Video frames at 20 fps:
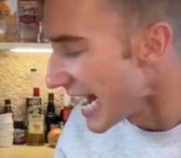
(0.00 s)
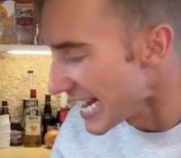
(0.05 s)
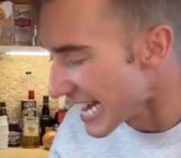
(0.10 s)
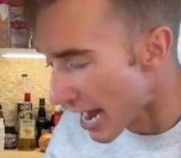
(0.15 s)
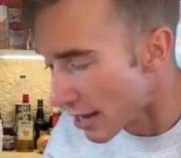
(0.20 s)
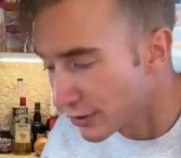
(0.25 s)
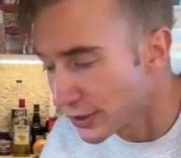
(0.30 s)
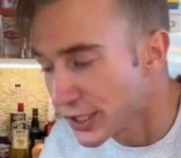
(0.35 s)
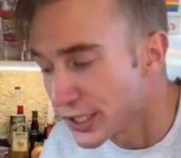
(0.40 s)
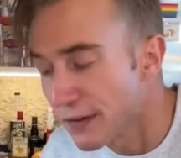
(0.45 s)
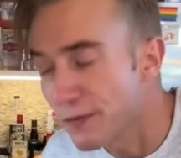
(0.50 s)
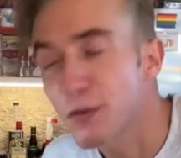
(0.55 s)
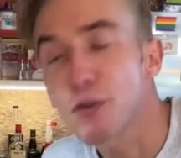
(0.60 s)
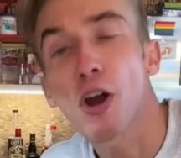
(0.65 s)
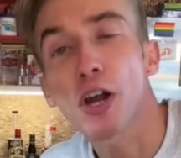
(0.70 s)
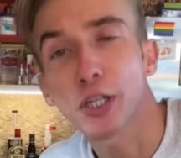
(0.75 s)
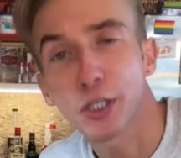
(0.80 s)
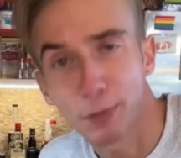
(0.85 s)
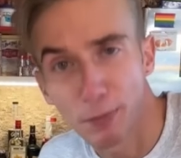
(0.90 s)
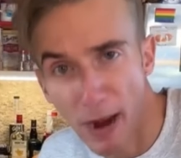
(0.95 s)
ounces of
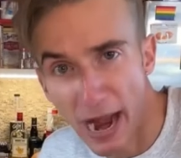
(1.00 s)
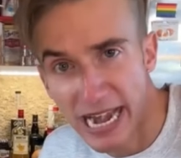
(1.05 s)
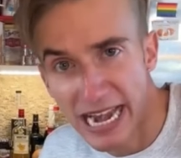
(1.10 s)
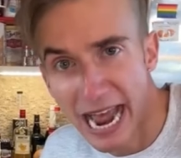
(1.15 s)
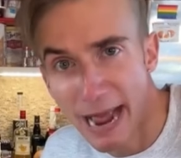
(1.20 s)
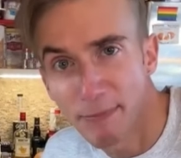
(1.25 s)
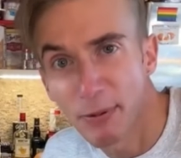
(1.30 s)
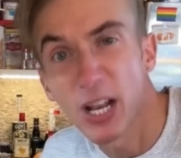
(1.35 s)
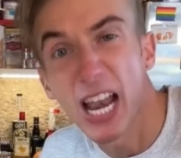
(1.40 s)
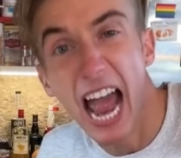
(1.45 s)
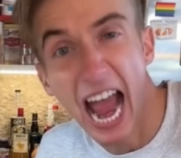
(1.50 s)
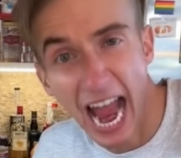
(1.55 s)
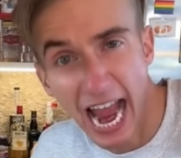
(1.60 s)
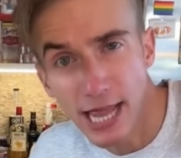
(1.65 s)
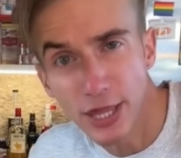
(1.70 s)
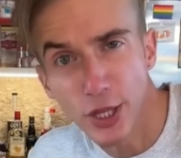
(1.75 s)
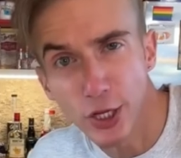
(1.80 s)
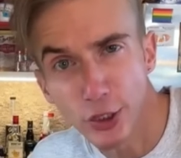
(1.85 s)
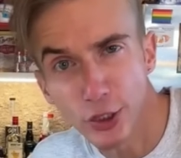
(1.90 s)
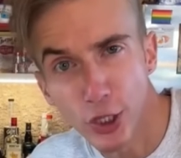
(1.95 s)
crushed pineapple
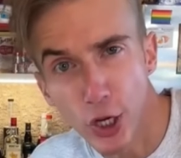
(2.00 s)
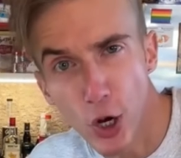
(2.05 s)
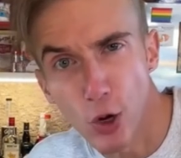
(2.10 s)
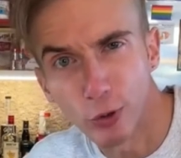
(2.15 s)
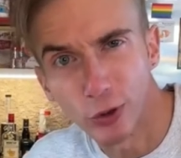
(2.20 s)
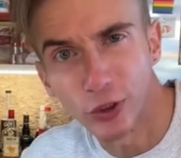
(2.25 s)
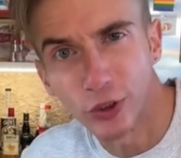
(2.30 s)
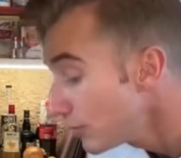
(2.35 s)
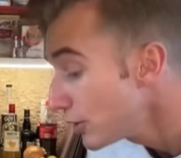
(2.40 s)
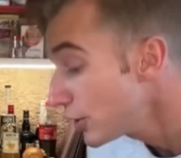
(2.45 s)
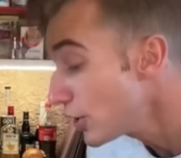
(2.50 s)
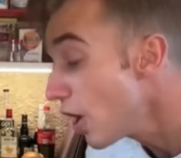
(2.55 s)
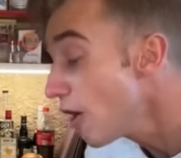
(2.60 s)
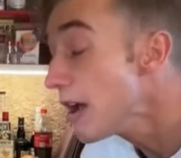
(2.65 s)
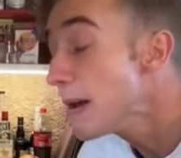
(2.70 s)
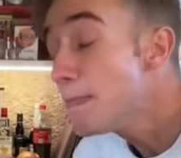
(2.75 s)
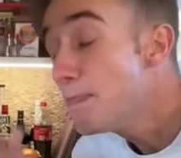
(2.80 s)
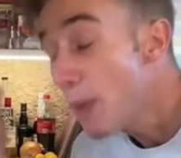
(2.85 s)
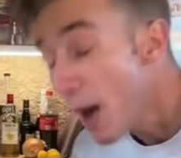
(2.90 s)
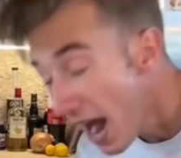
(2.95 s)
and the juice.
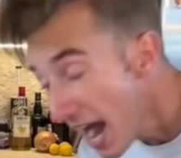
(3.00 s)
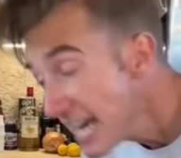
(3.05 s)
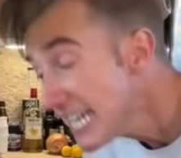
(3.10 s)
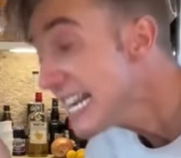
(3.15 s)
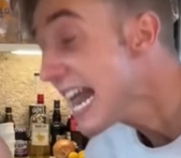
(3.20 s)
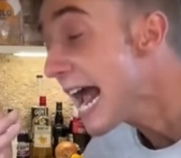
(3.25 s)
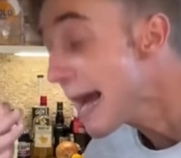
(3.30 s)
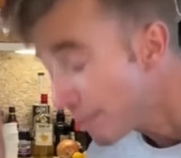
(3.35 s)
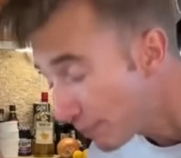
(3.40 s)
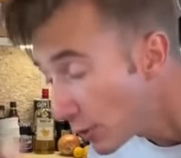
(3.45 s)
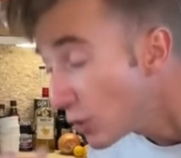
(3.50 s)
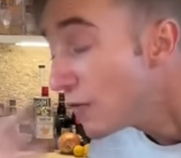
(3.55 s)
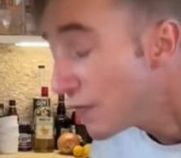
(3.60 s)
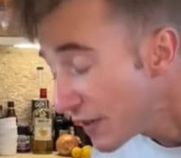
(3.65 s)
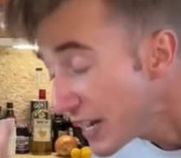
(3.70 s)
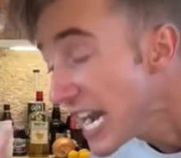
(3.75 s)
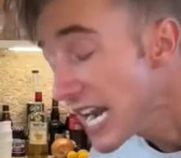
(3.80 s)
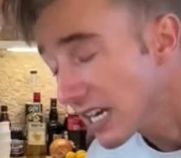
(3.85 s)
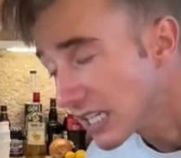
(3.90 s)
Sorry, pineapple, vanilla